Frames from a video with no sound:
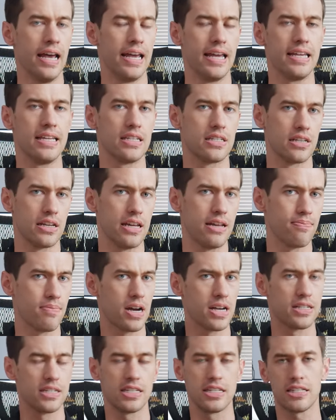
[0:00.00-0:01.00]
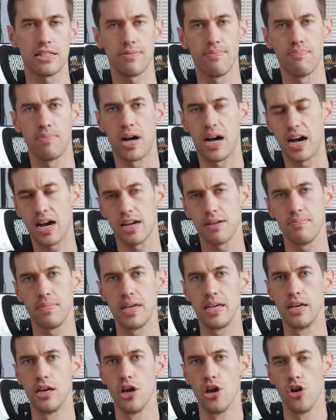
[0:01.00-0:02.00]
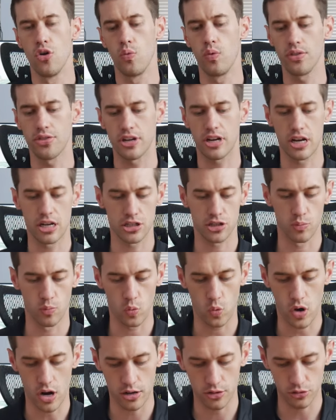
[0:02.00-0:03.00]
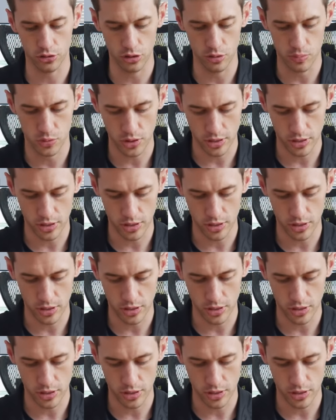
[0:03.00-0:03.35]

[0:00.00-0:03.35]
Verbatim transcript: is in my system behind me with the custom water loop.